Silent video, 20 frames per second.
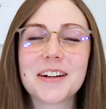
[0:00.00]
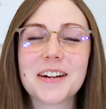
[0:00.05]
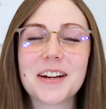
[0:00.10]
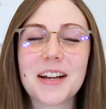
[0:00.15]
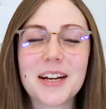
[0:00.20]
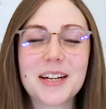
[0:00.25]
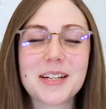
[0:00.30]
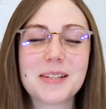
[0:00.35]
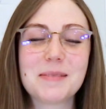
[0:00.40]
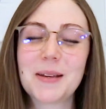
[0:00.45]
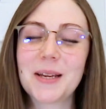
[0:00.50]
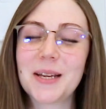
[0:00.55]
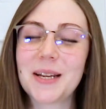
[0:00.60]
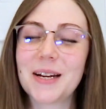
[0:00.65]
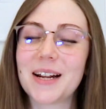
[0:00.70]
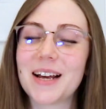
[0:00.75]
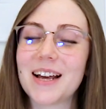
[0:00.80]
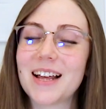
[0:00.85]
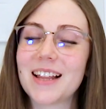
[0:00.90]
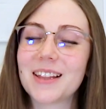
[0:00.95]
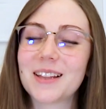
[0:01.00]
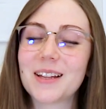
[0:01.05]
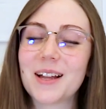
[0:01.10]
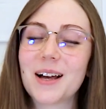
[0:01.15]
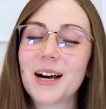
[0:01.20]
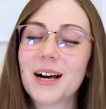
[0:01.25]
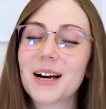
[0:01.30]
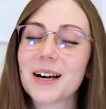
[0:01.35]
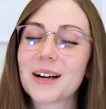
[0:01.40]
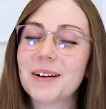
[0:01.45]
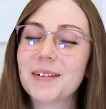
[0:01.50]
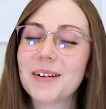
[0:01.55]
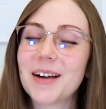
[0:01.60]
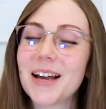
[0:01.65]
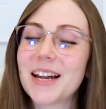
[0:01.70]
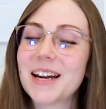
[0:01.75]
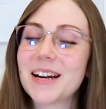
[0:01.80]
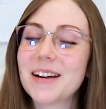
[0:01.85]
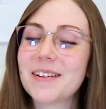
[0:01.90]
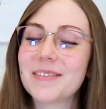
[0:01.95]
it has been a
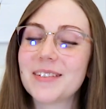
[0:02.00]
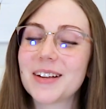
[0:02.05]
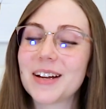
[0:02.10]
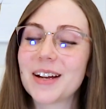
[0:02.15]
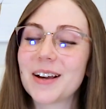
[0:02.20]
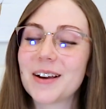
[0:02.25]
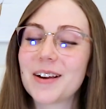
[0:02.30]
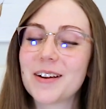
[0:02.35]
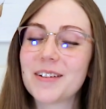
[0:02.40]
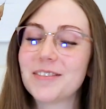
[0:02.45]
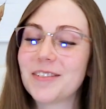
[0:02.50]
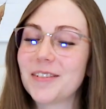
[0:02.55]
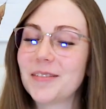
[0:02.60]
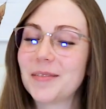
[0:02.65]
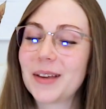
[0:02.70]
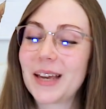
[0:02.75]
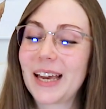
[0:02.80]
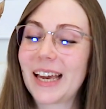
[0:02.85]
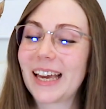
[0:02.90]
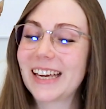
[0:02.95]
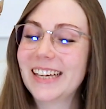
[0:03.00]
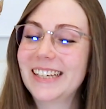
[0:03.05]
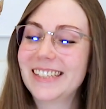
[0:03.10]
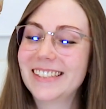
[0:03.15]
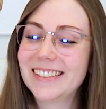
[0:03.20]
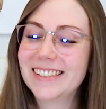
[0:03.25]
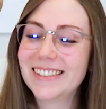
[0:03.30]
long-awaited video for me.